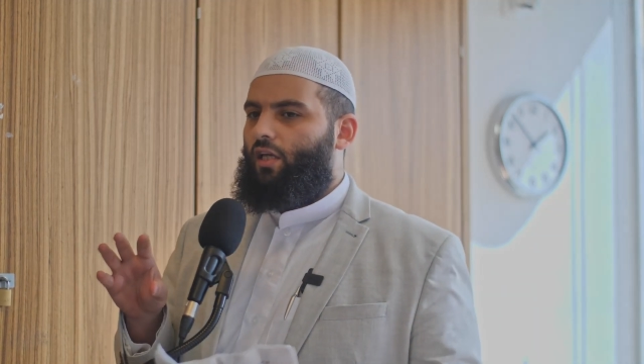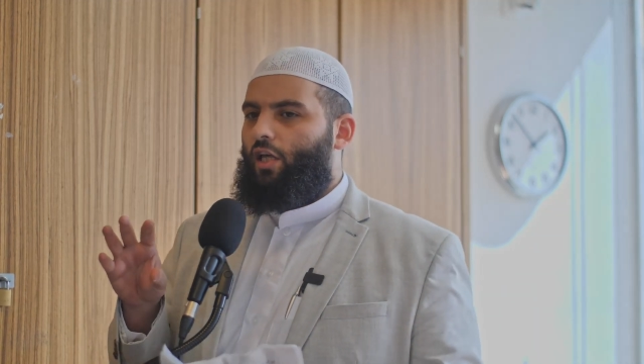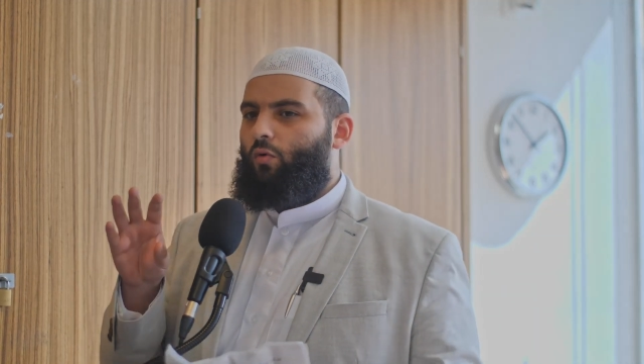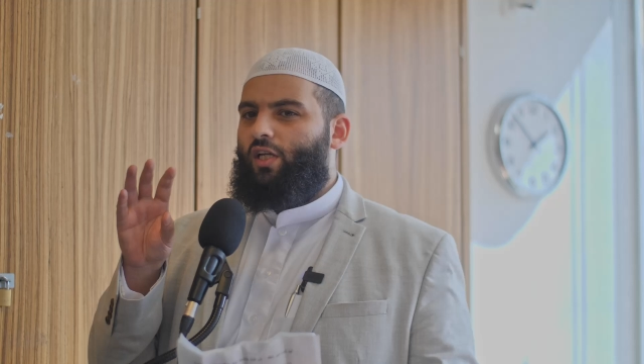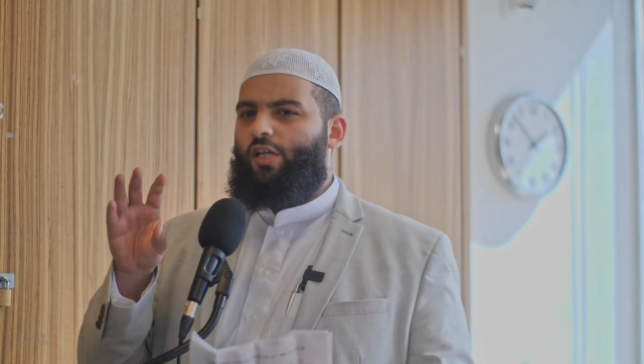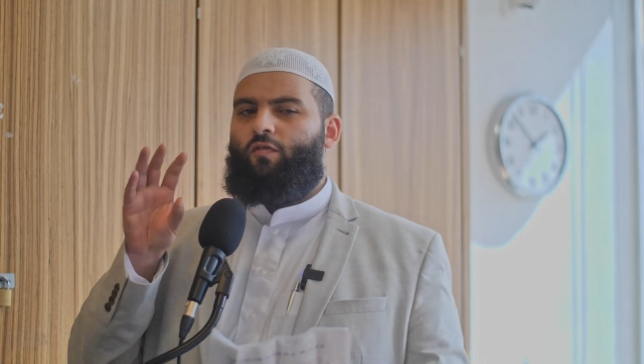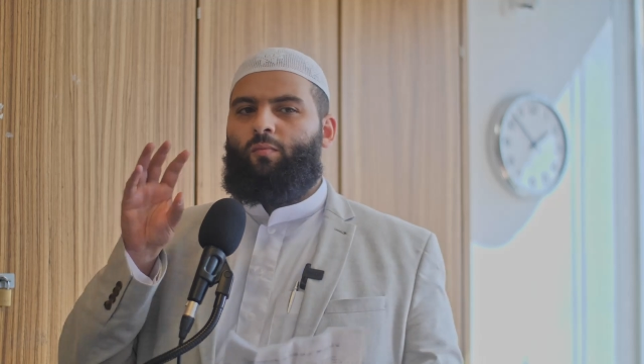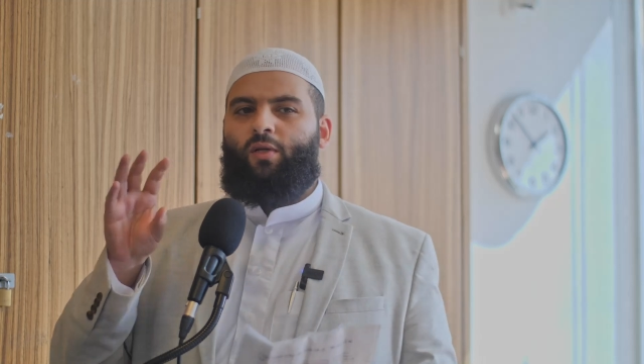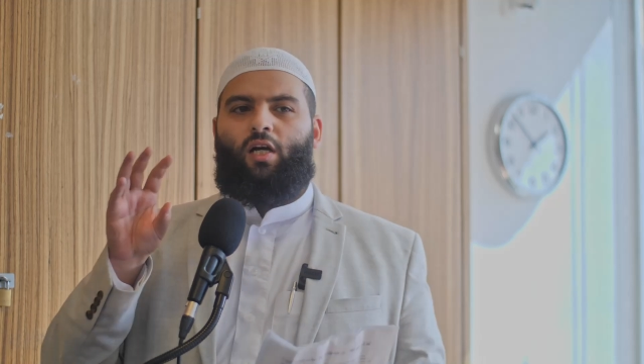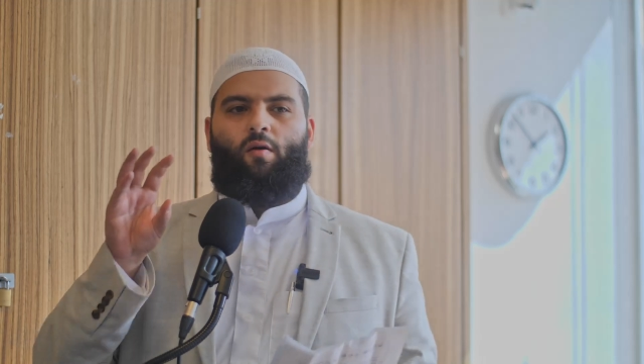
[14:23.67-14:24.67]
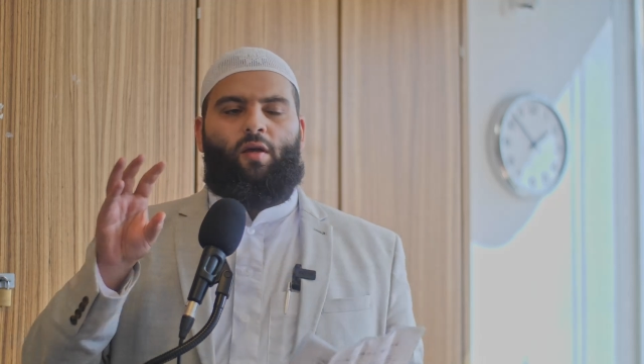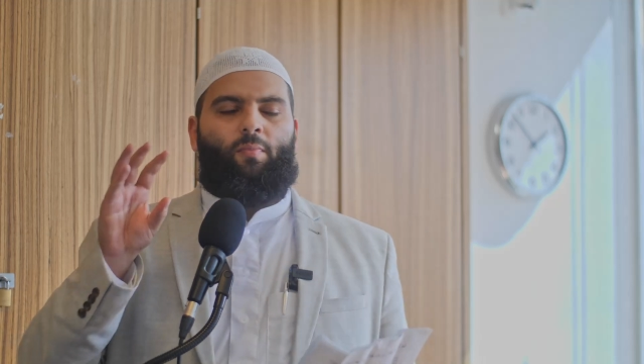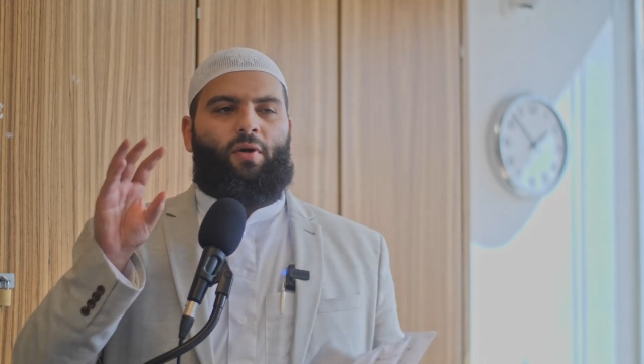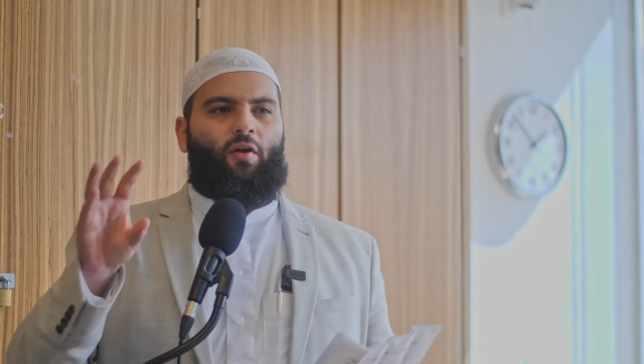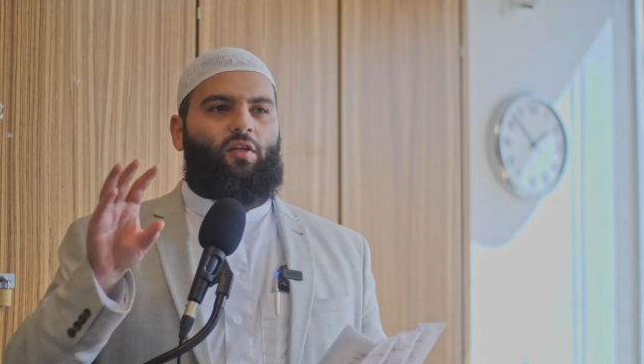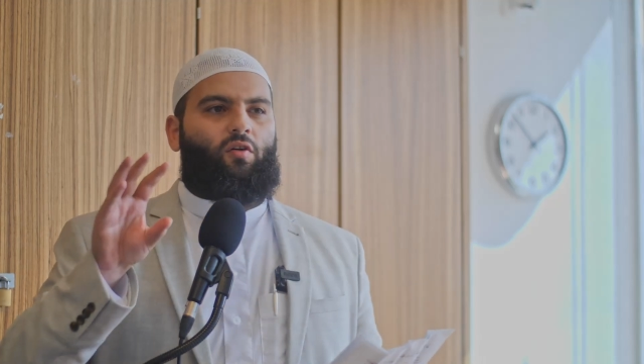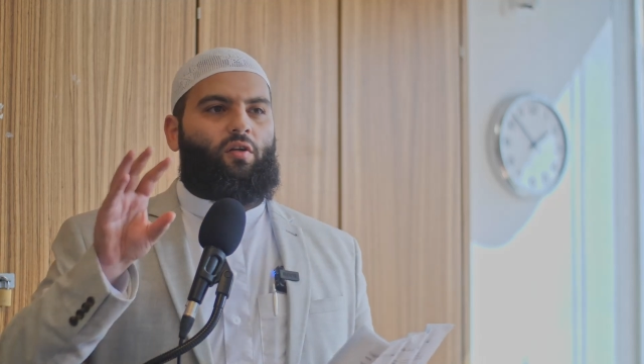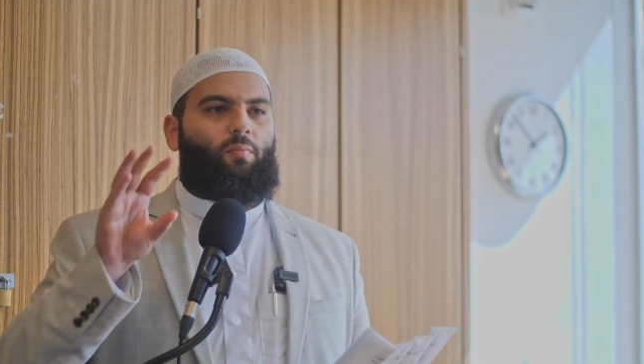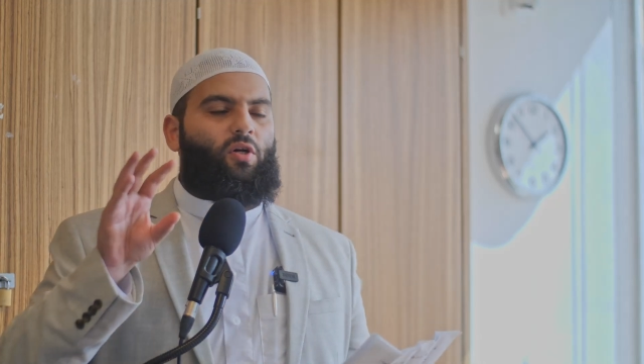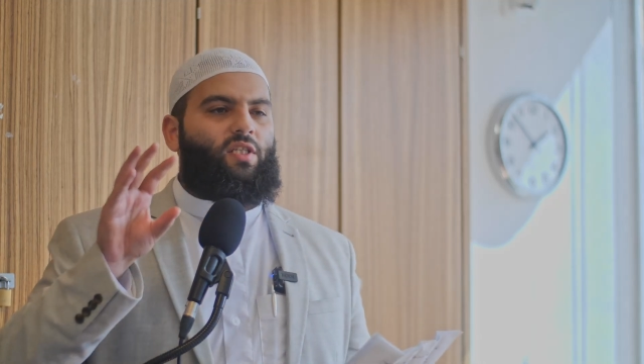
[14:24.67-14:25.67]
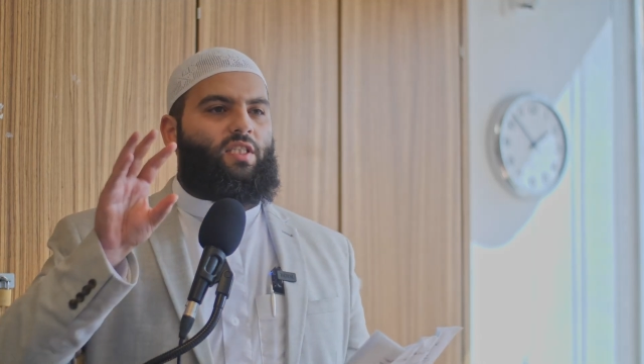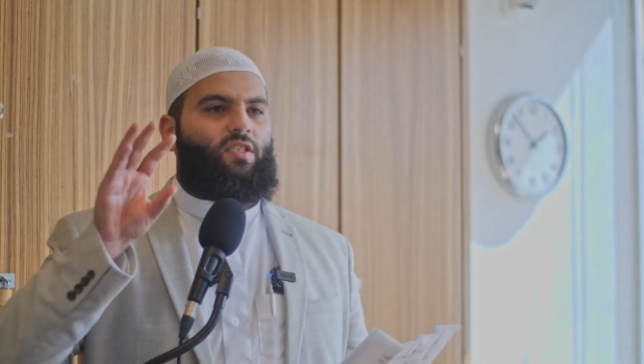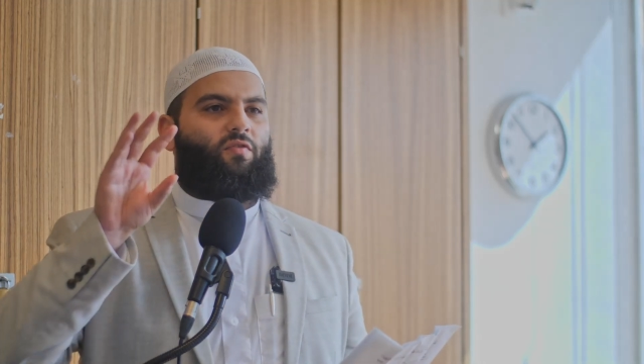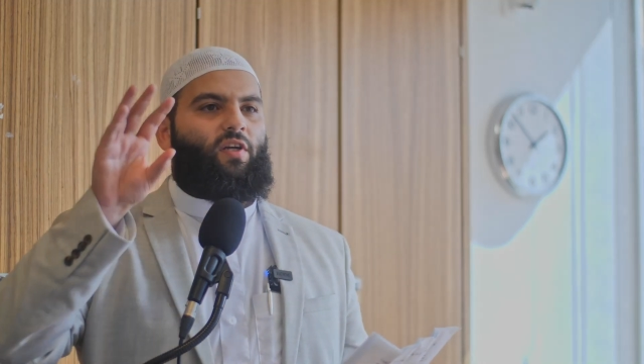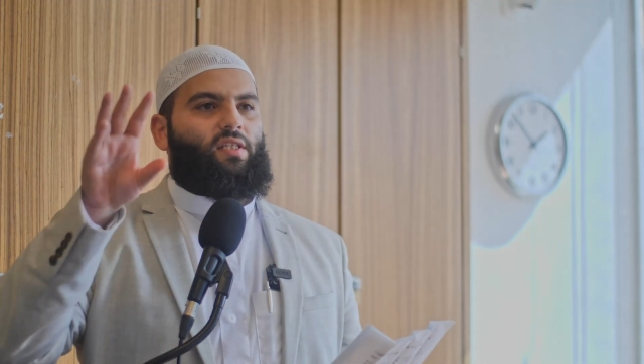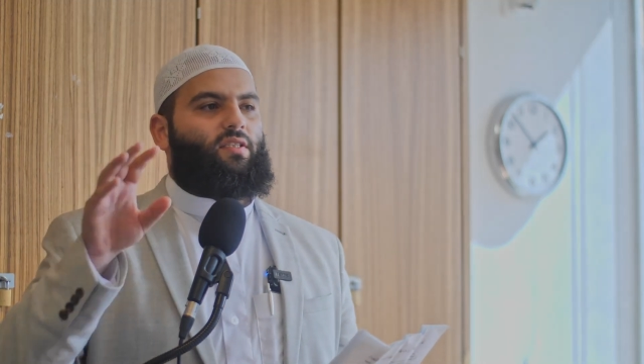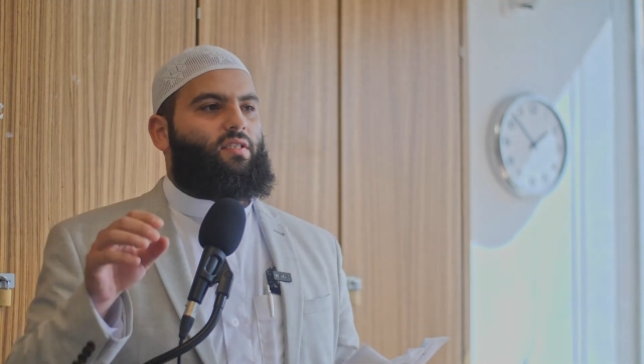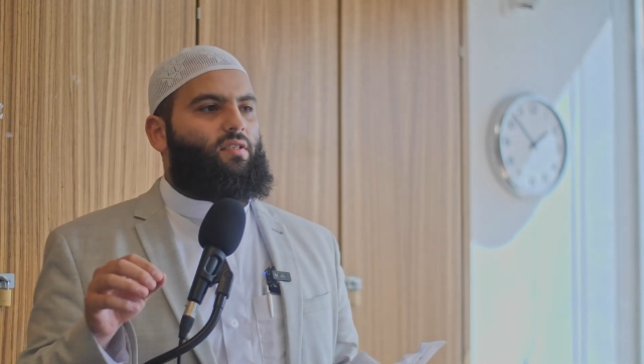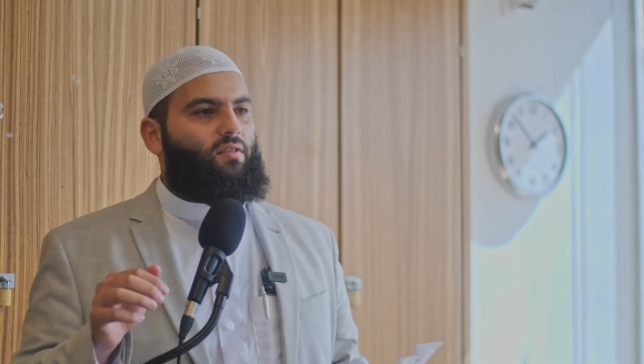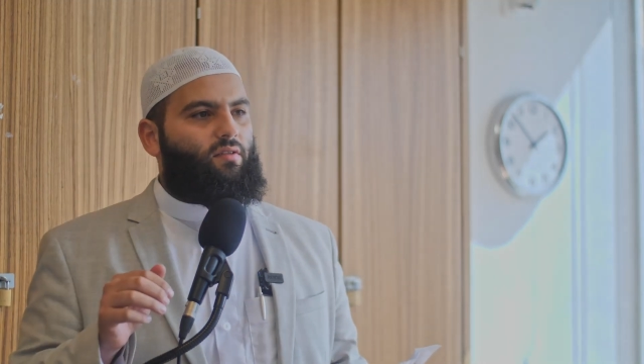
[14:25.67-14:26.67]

it will even become apparent on the person's face.